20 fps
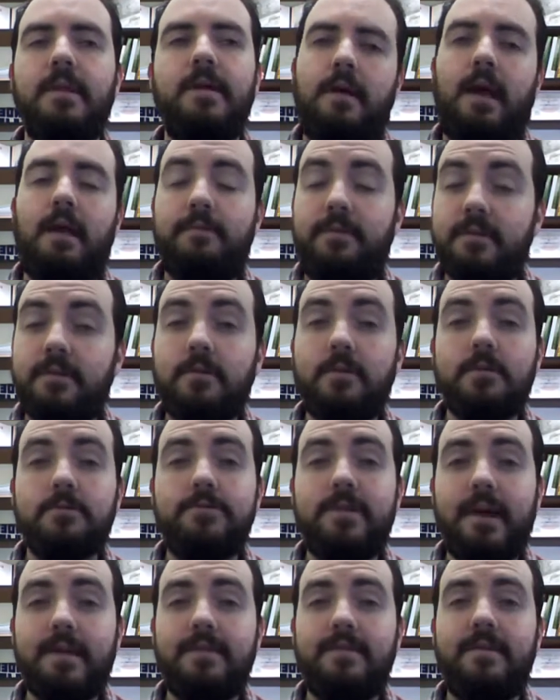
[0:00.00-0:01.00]
And physical
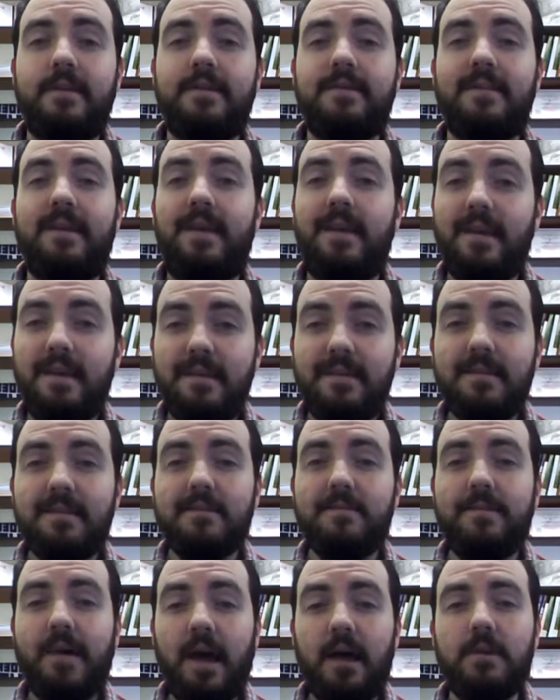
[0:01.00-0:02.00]
attractiveness is
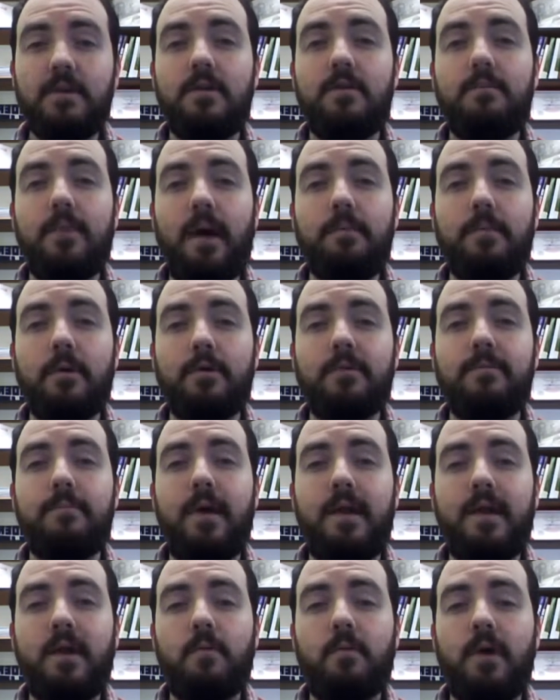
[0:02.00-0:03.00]
valued by both
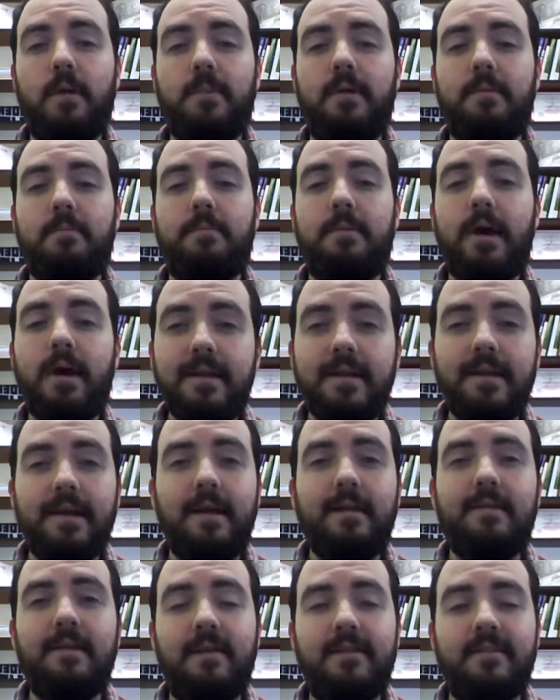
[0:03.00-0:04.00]
men and women, but
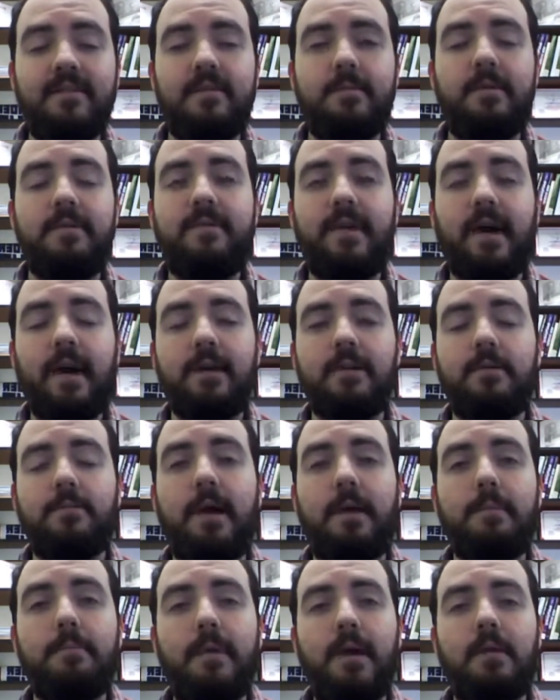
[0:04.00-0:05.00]
it tends to be valued
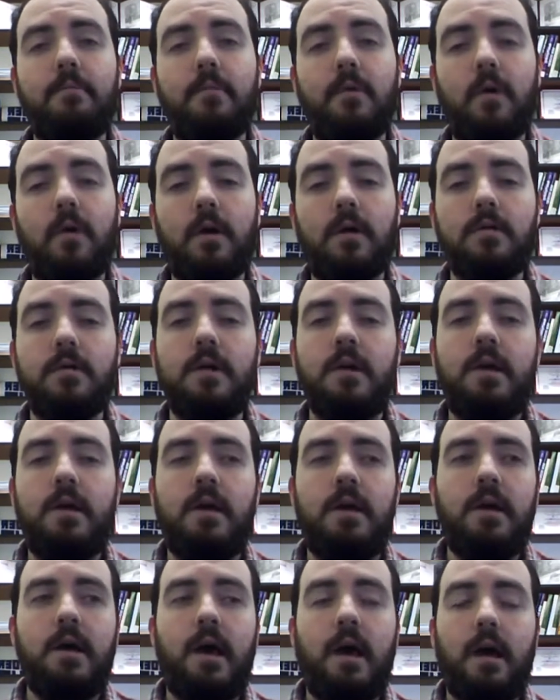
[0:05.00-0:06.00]
by men more.
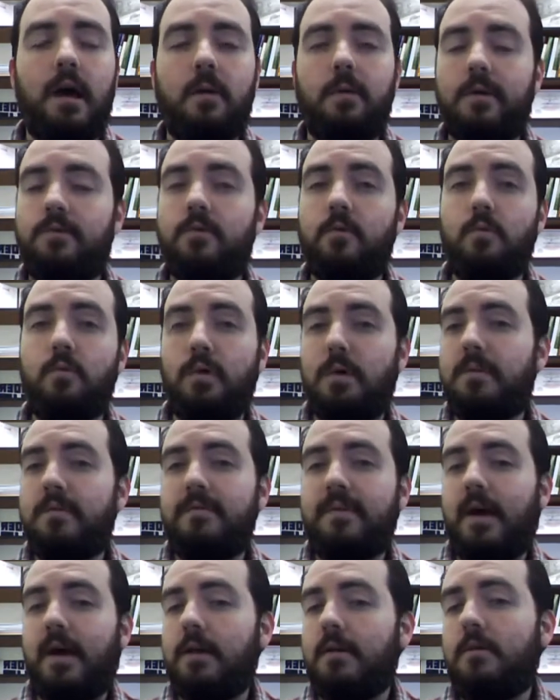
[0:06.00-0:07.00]
What do
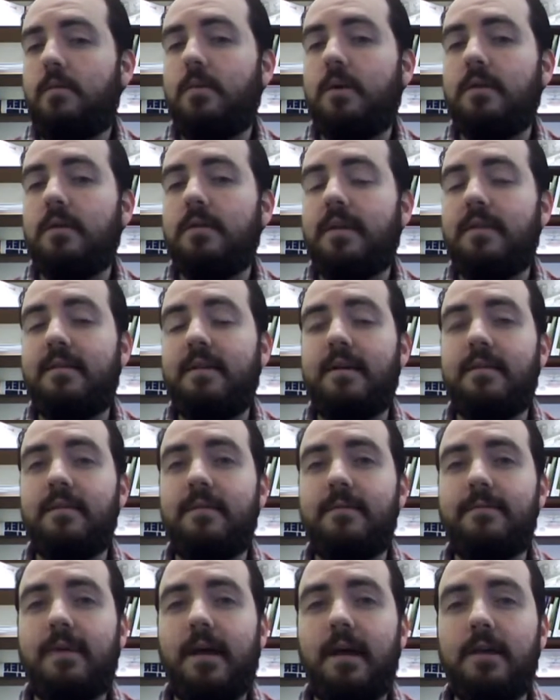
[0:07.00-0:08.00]
women value? Well, they tend
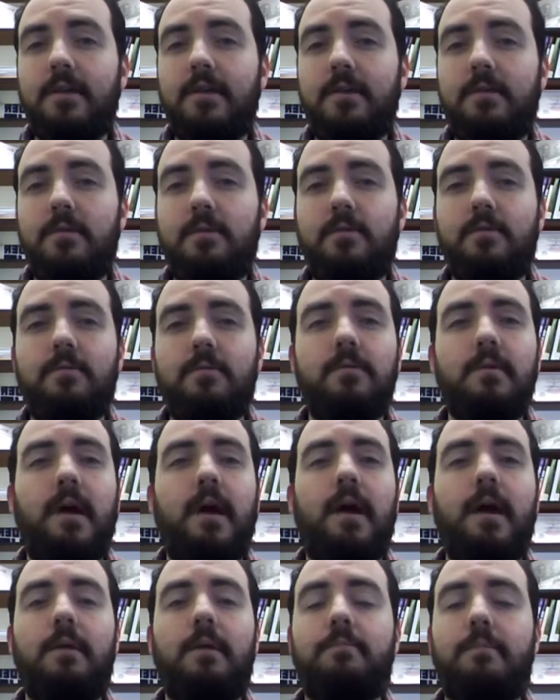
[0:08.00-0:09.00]
to value
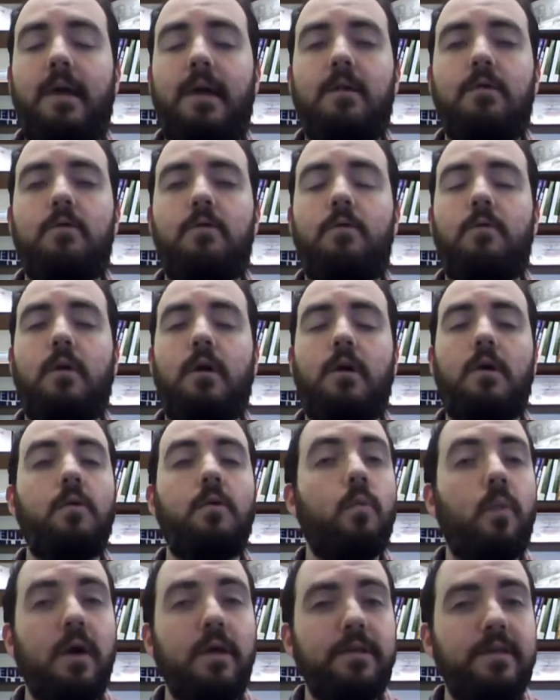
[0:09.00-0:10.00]
men who are
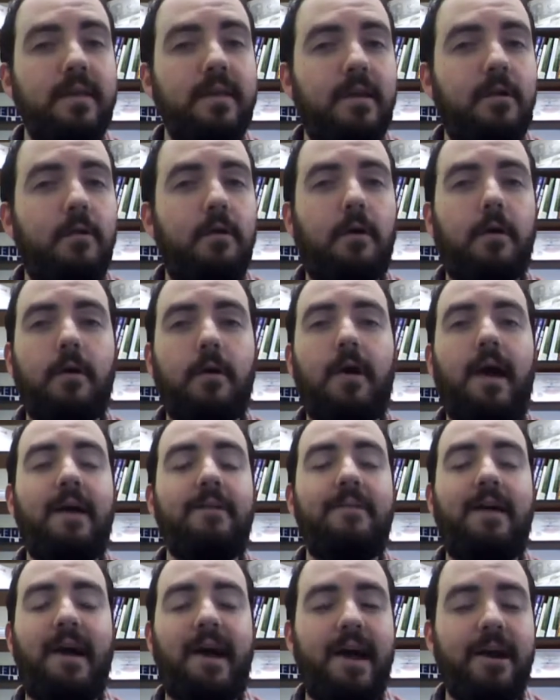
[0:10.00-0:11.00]
wealthy or
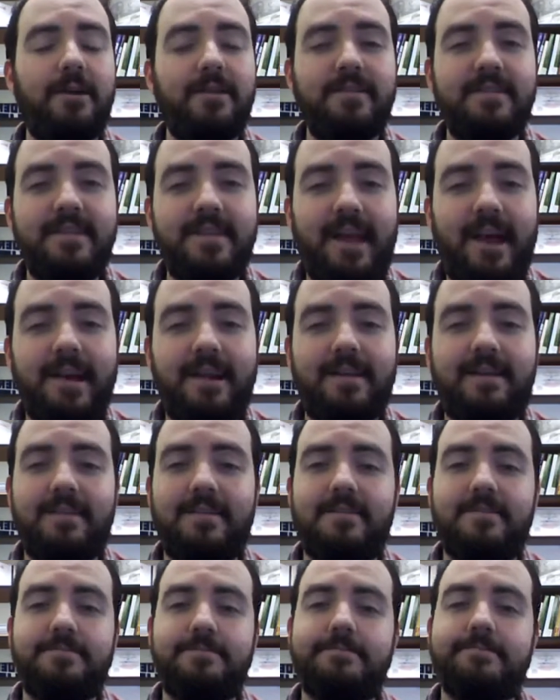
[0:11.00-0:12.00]
have higher status.